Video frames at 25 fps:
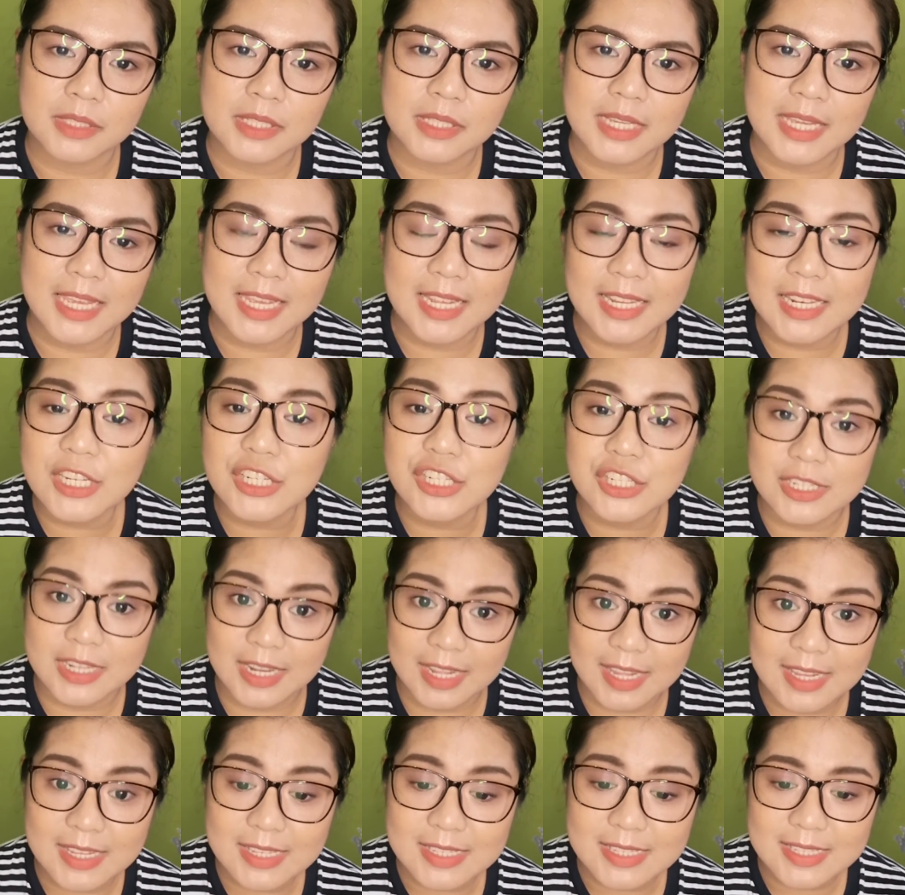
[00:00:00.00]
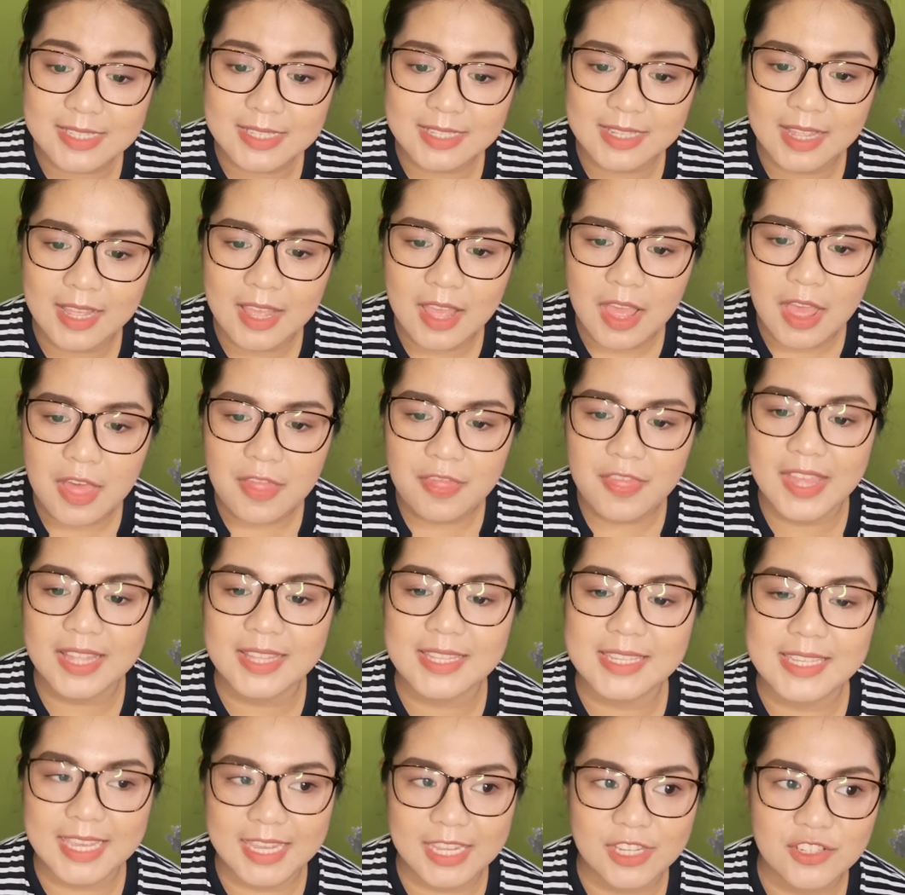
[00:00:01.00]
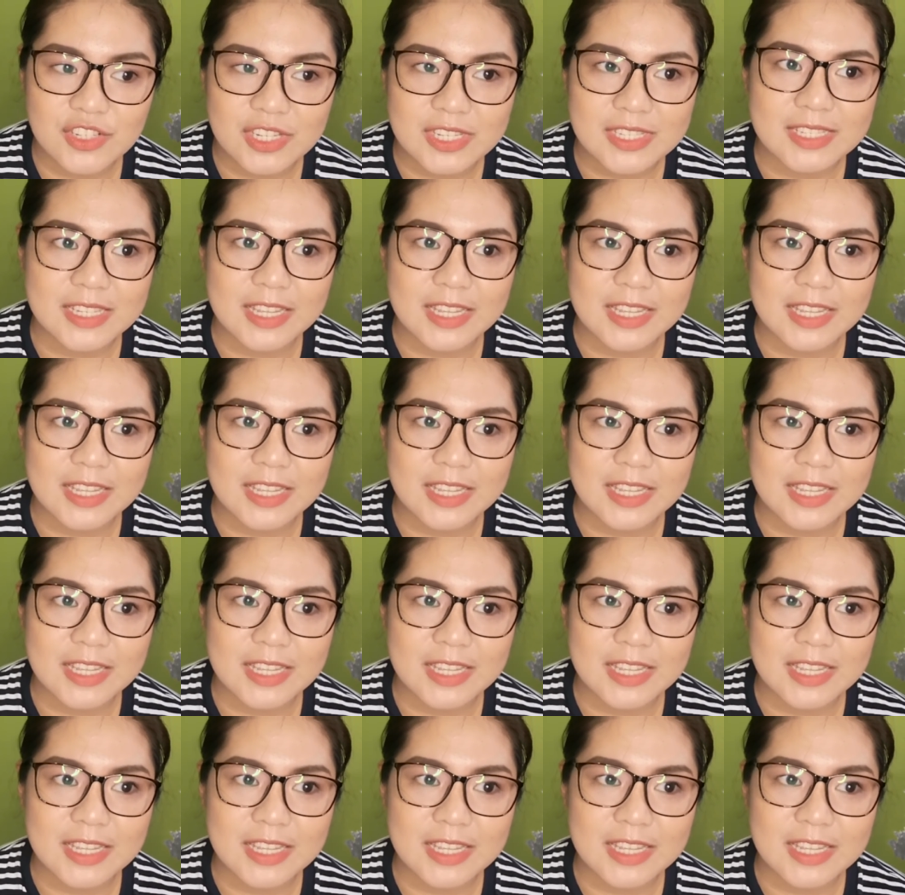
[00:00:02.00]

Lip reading: English test that gauges